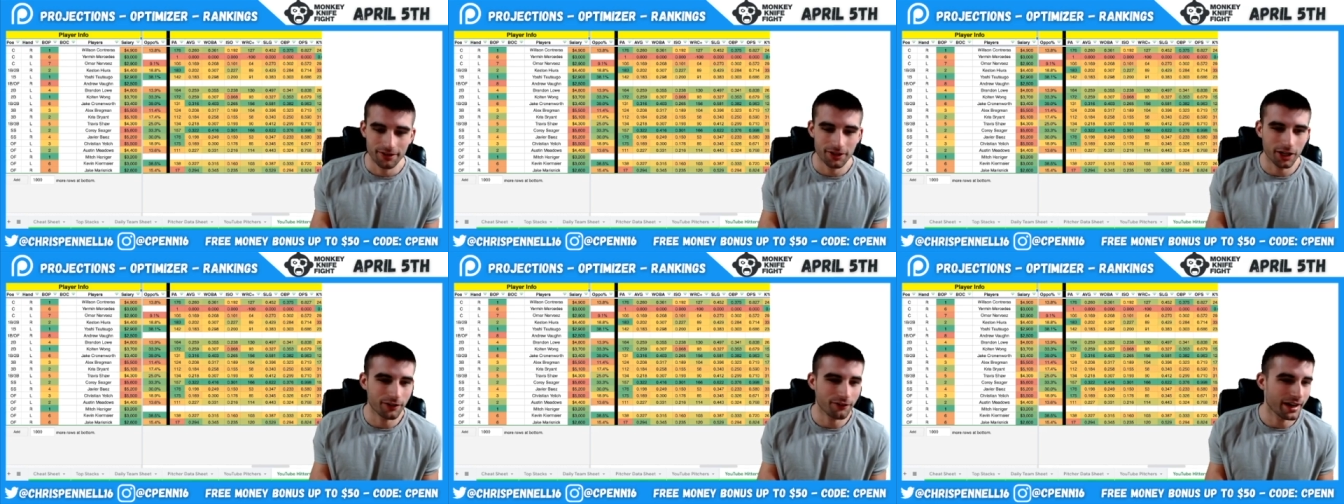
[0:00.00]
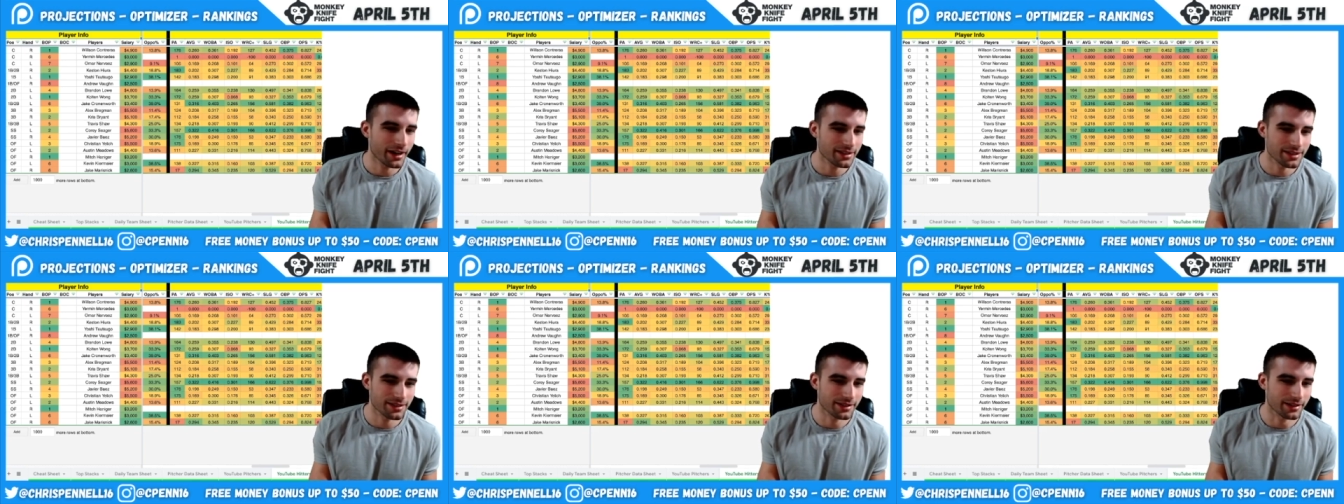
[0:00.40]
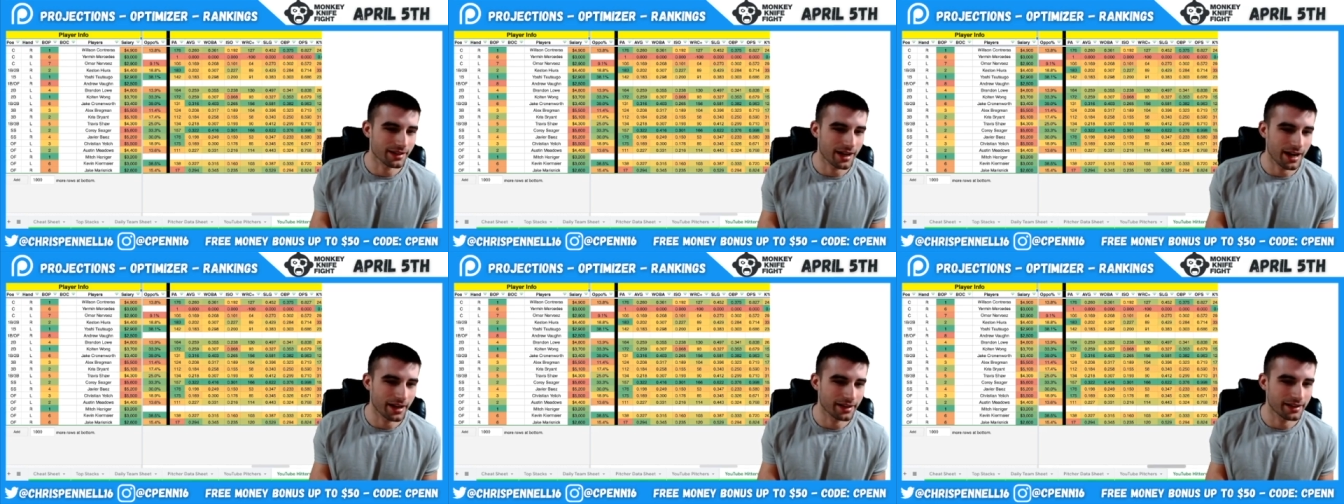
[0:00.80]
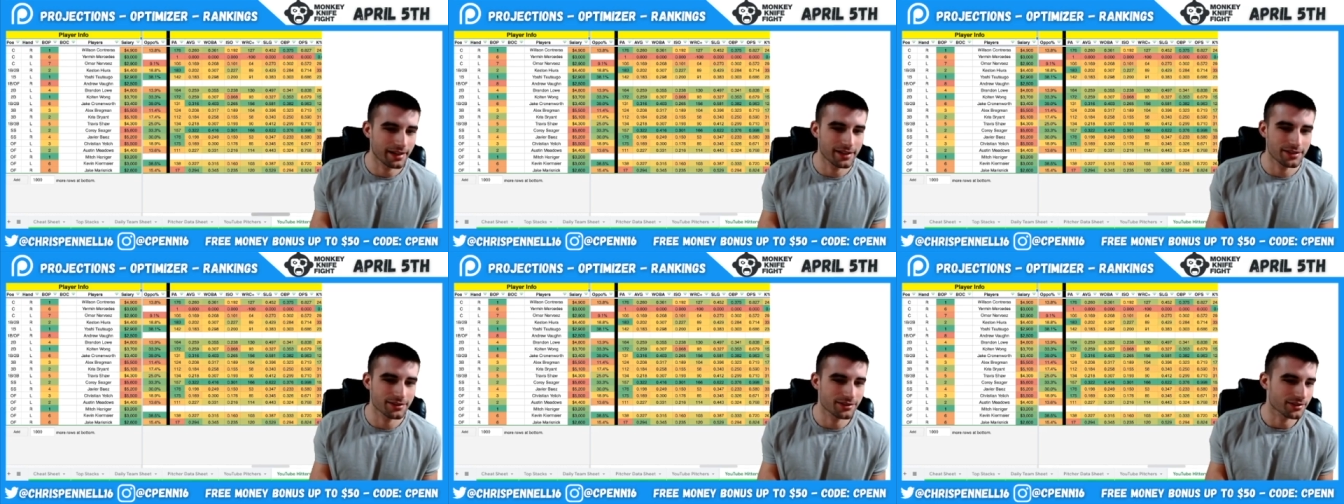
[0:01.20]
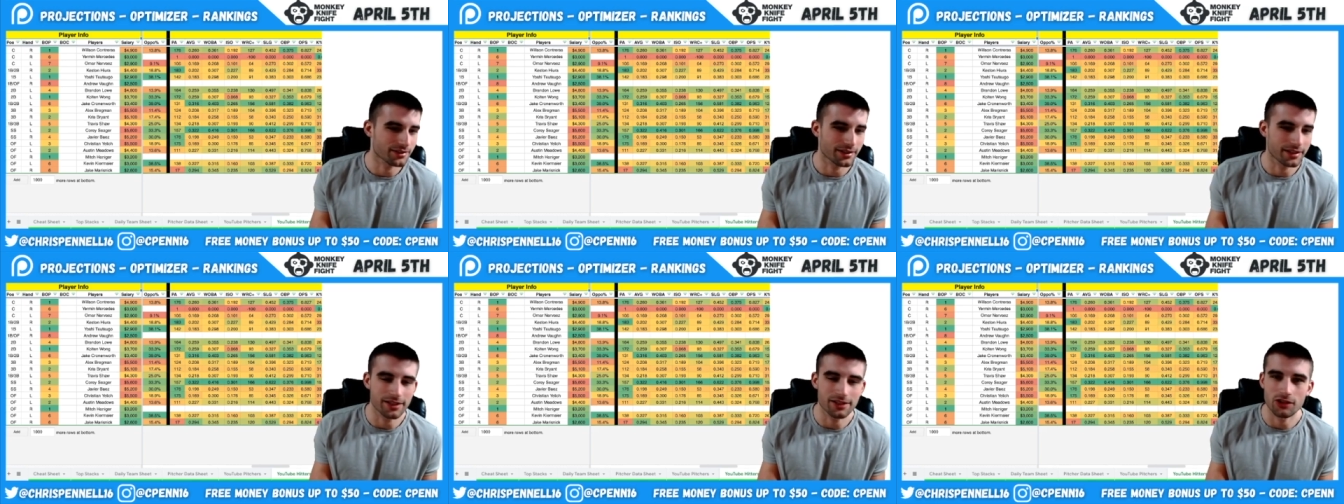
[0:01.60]
Narvaez is a guy, he's
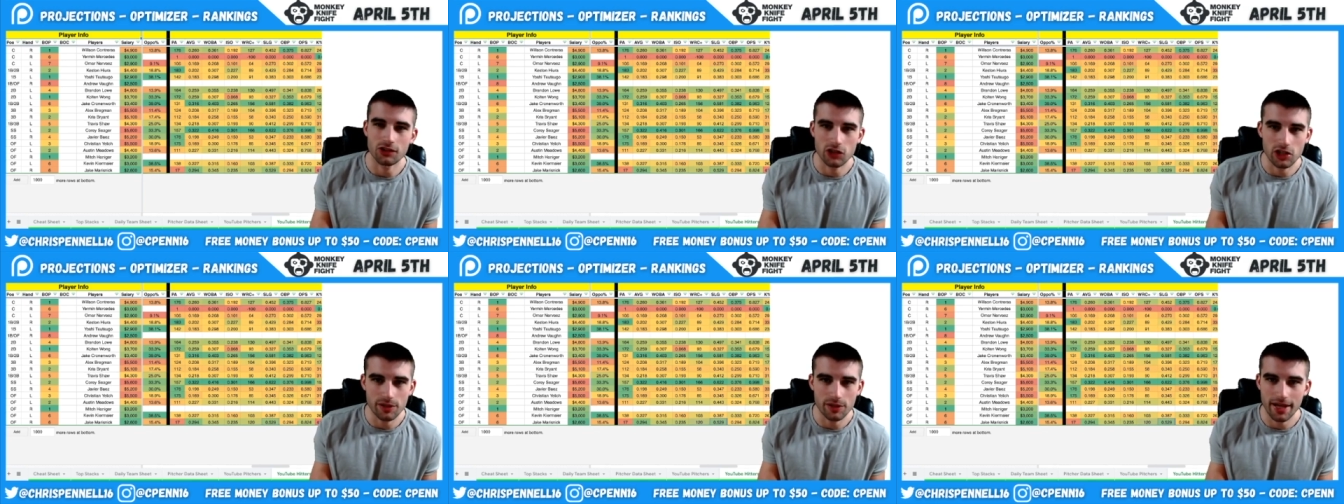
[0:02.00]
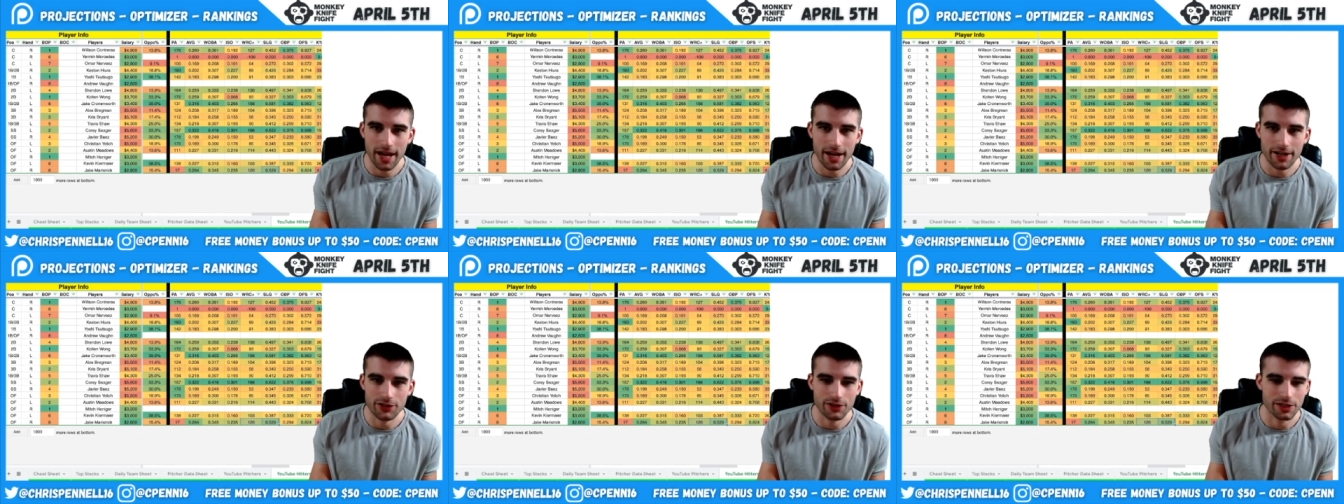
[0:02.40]
just, he's a cheap catcher,